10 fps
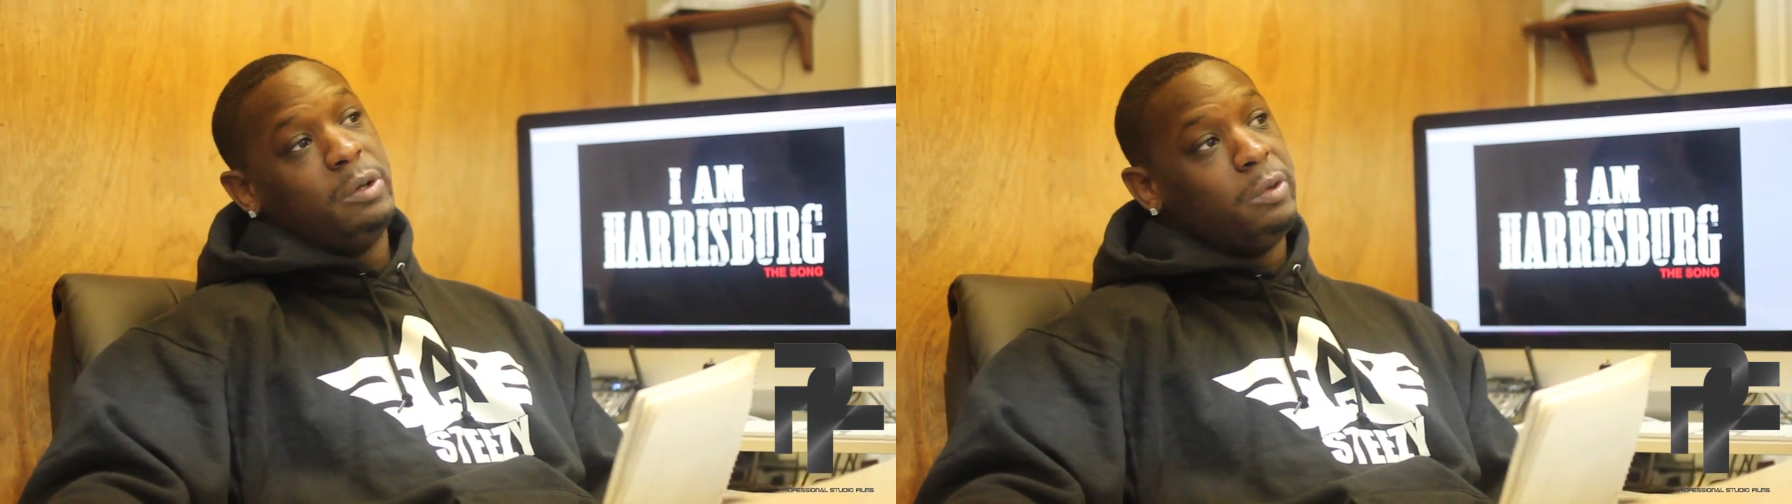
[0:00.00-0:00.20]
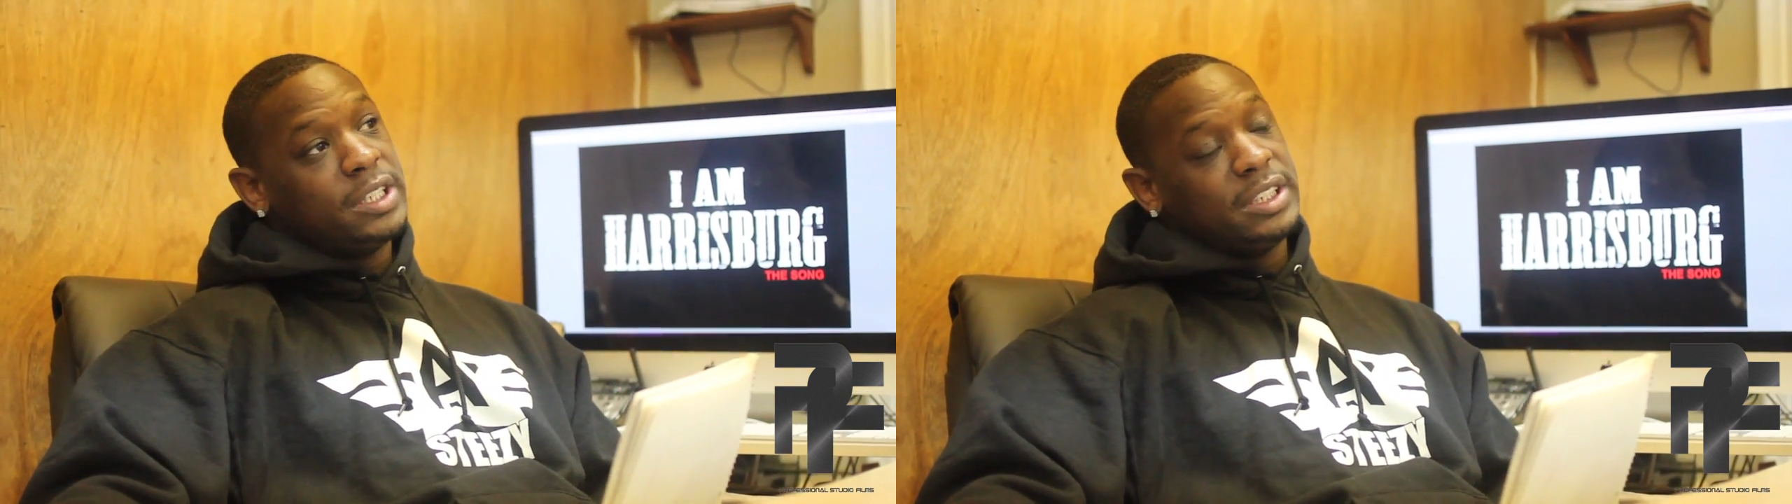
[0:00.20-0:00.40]

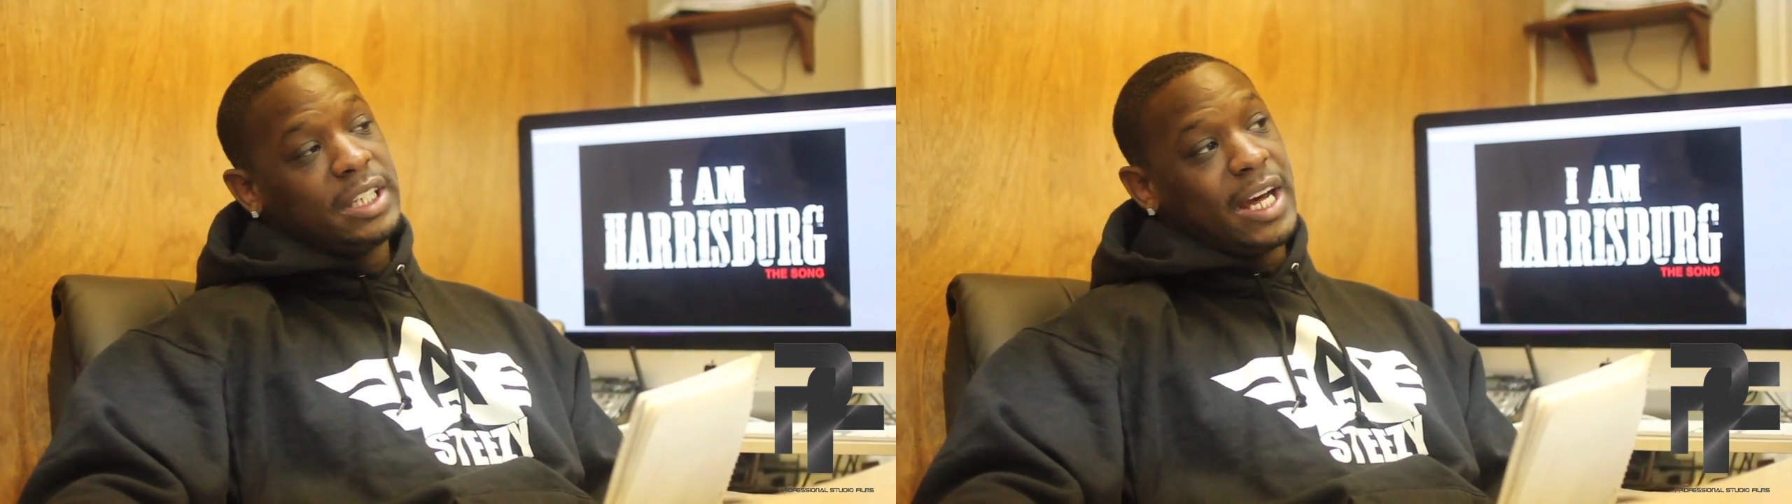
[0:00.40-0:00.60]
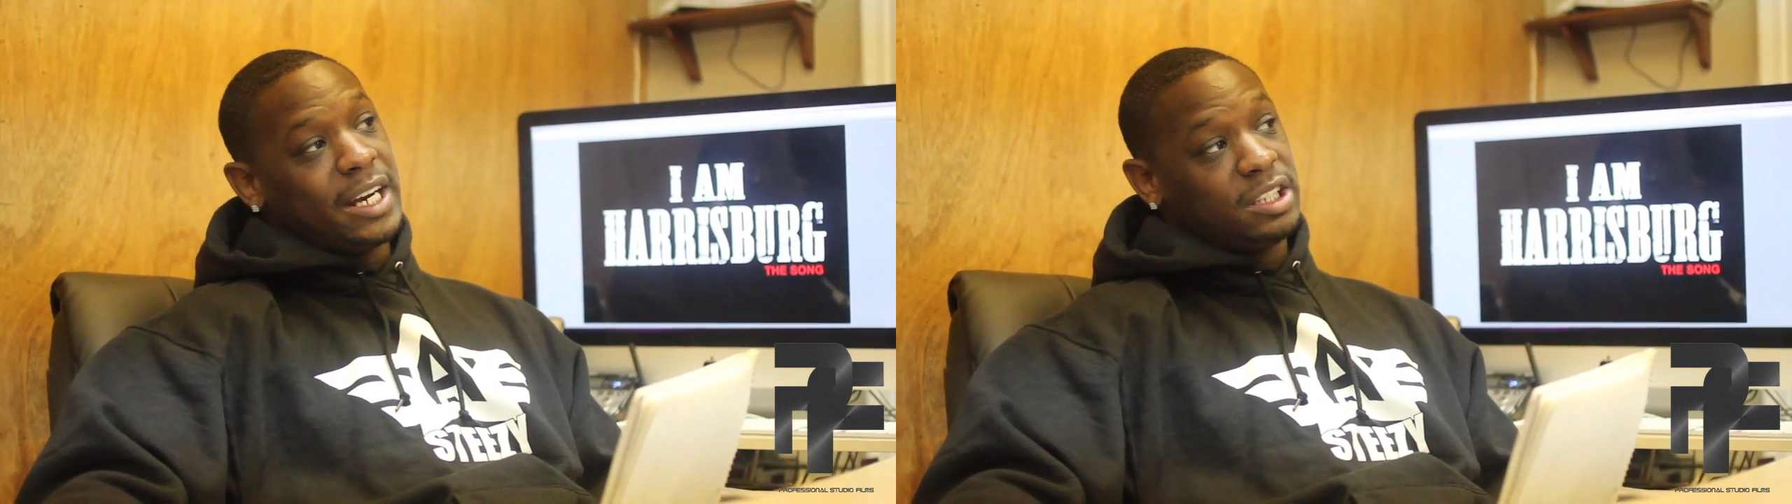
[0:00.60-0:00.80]
There wasn't a
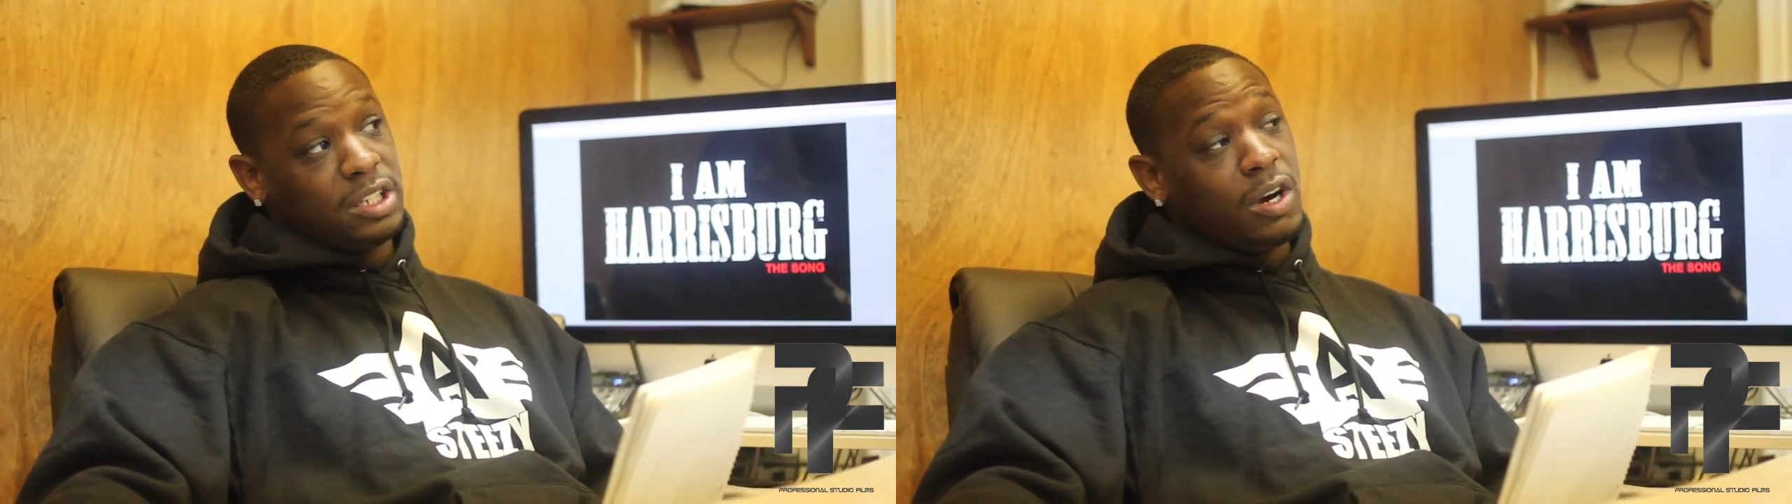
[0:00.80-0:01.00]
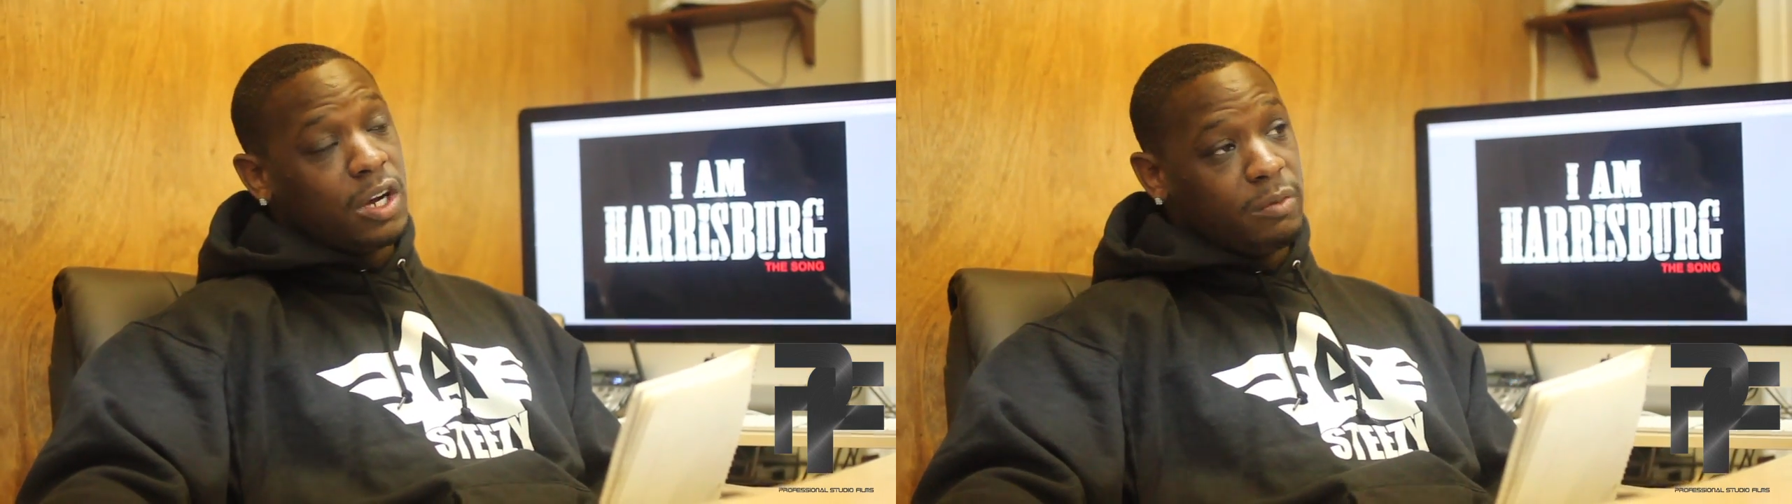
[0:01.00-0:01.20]
lot of
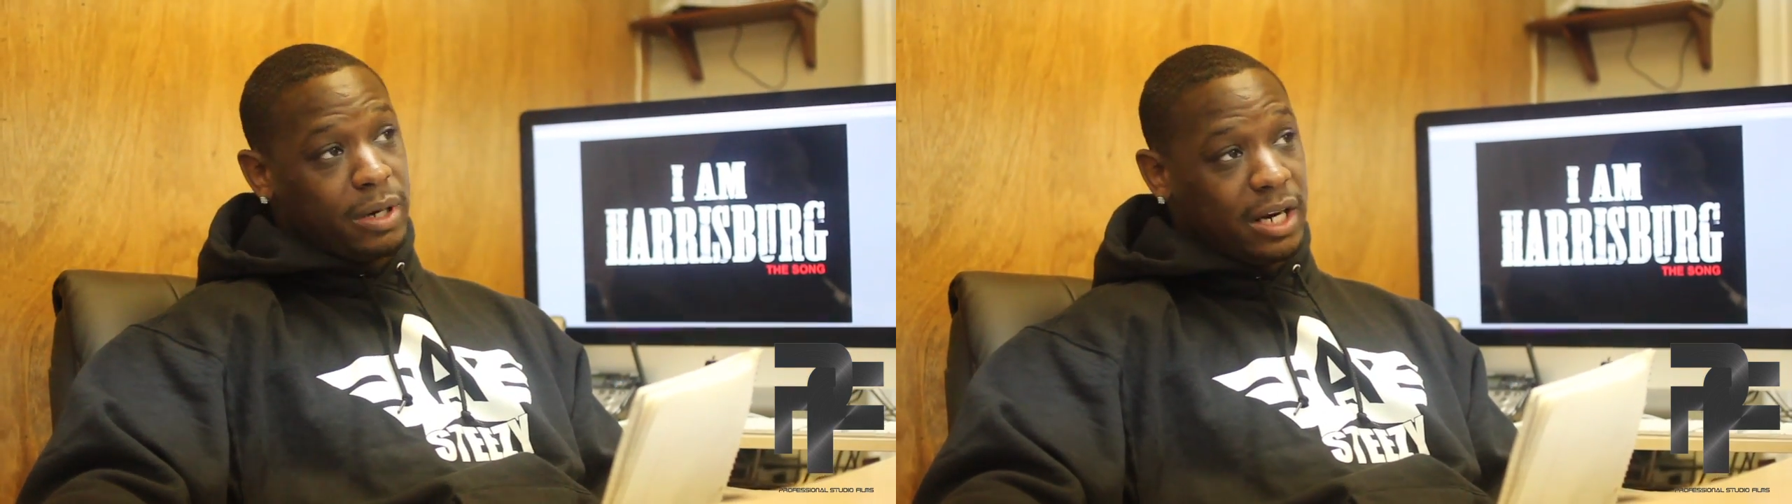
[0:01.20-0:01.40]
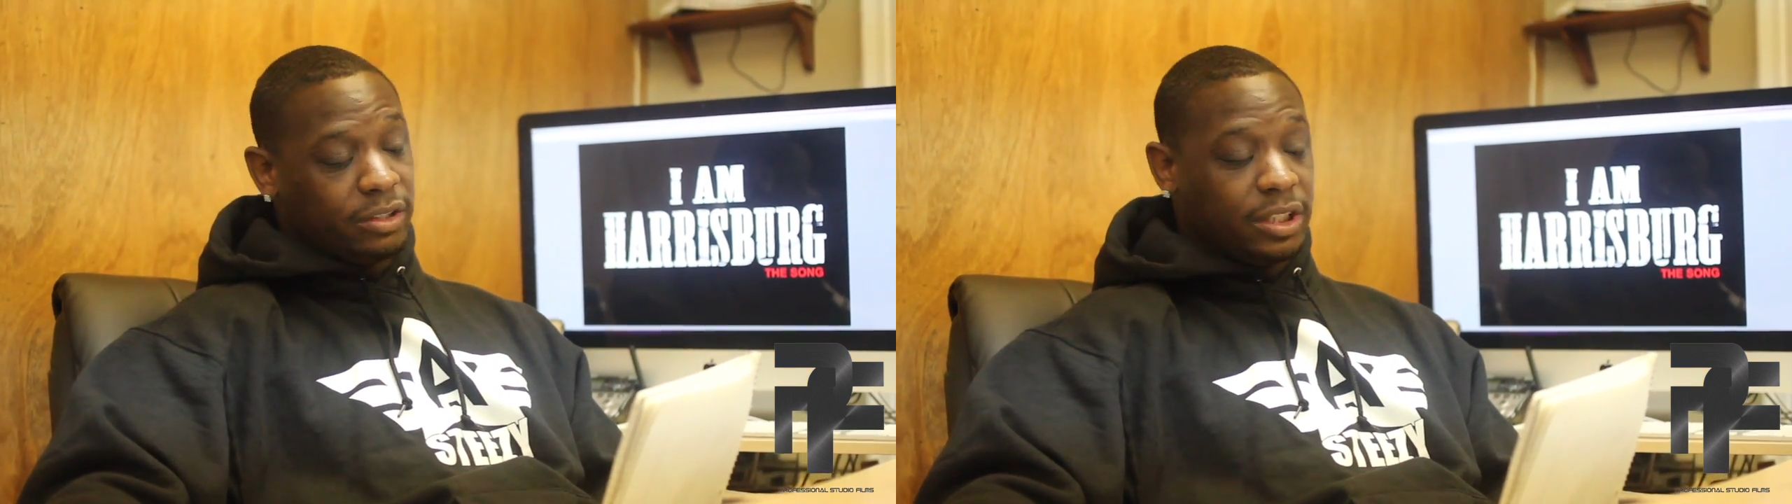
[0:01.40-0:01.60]
talk
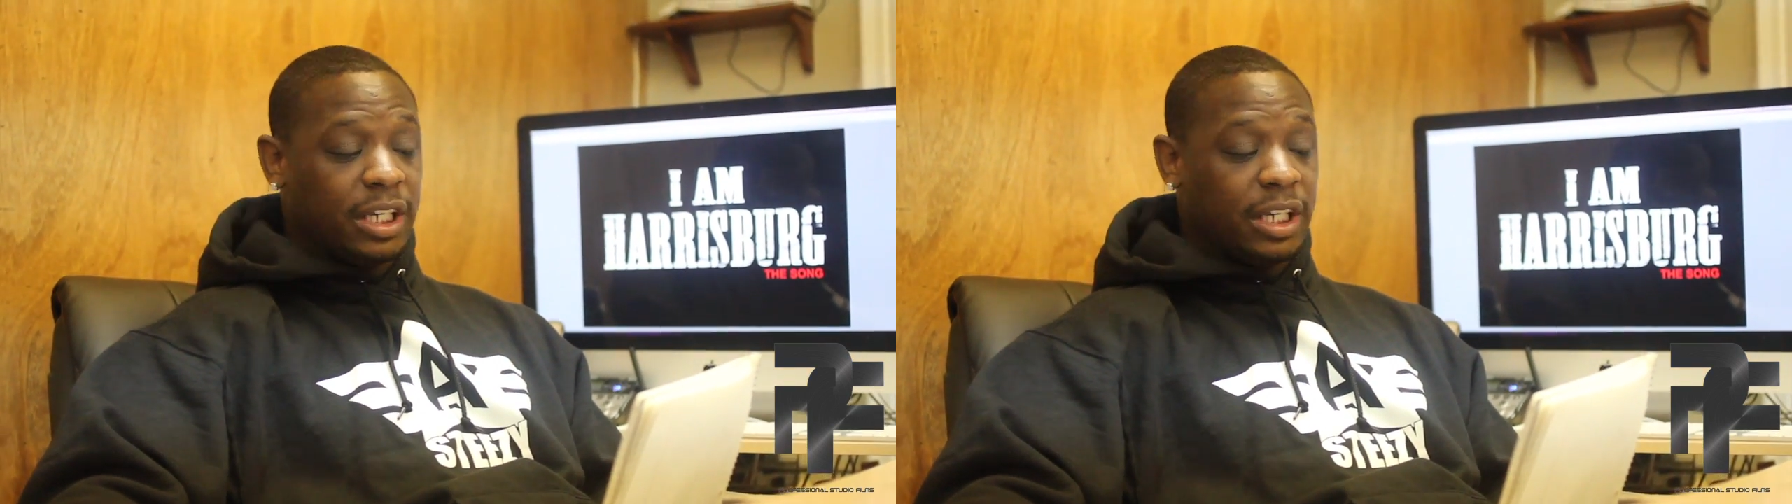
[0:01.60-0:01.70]
about